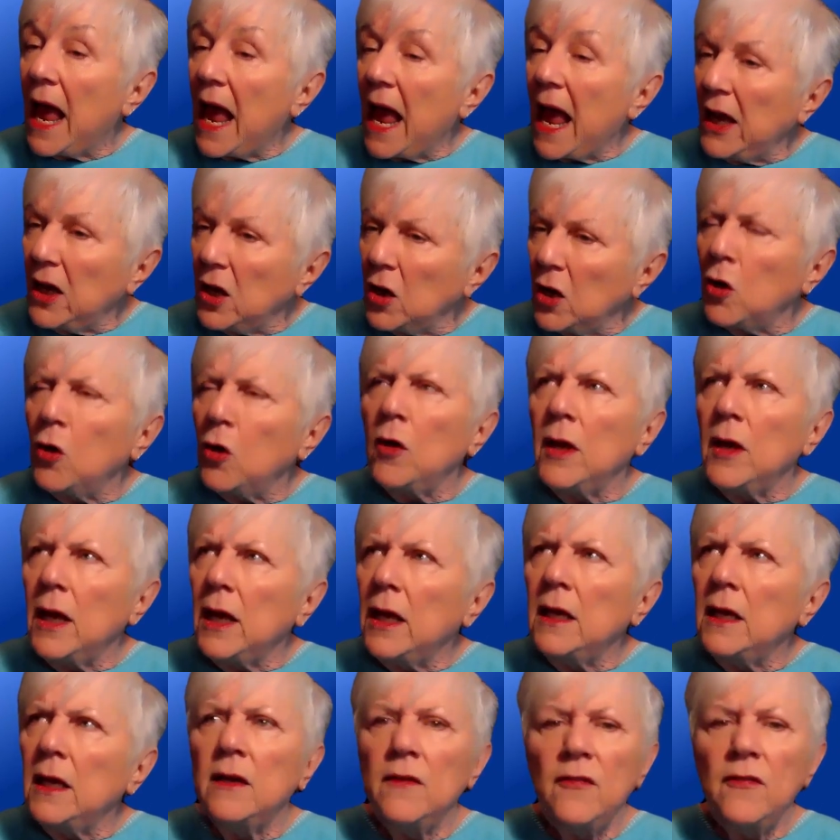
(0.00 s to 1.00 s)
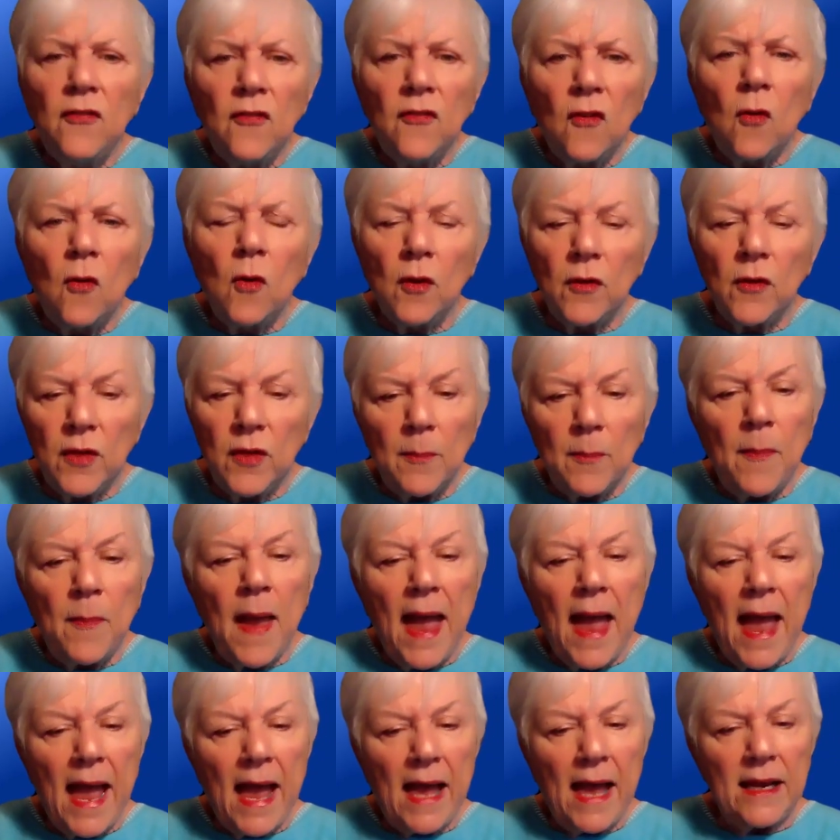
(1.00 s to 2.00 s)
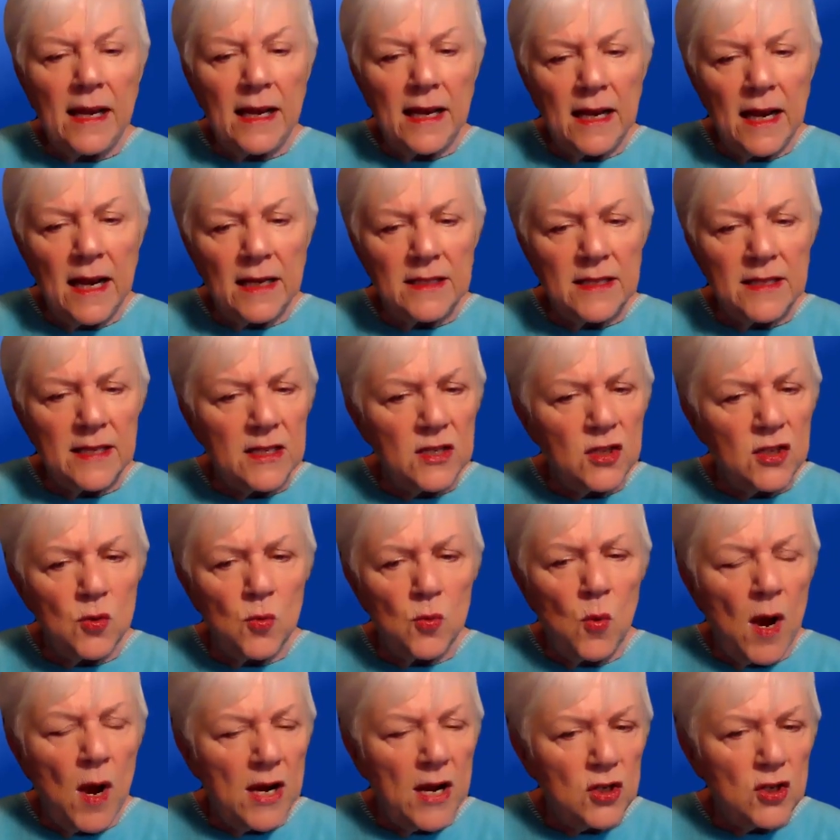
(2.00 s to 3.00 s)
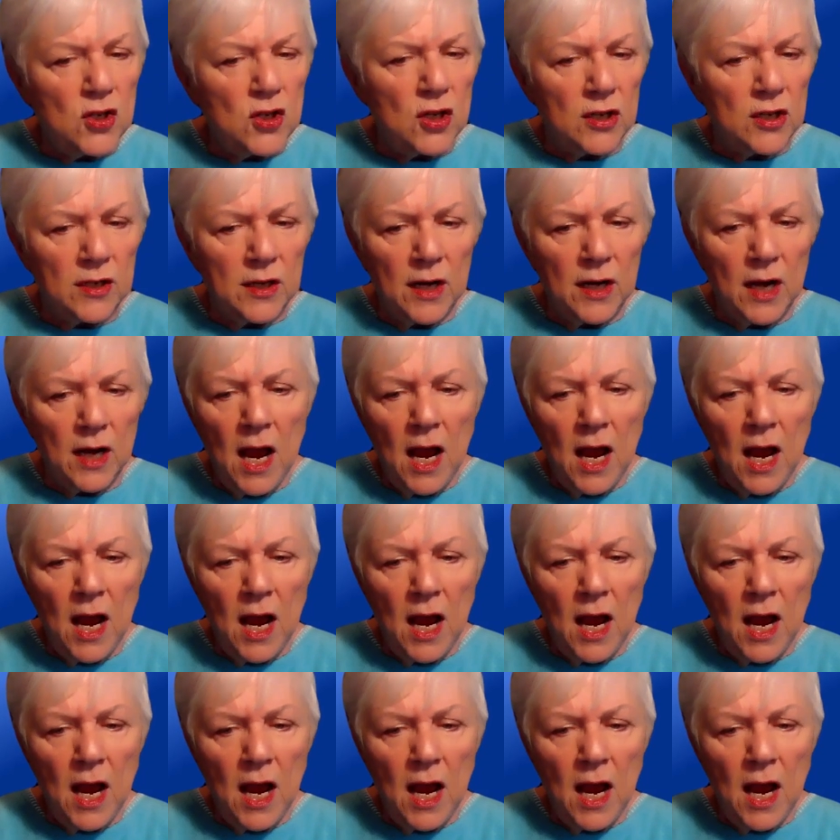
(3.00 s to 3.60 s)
and looking for the bad in a situation?